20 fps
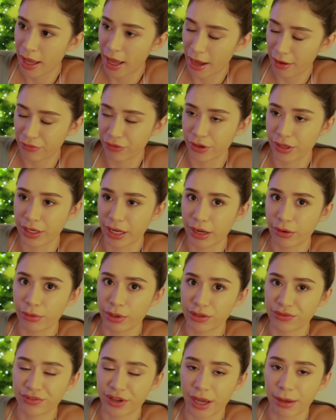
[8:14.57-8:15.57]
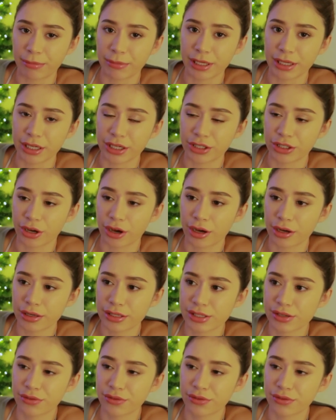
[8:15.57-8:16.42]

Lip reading: every day with family and a dog.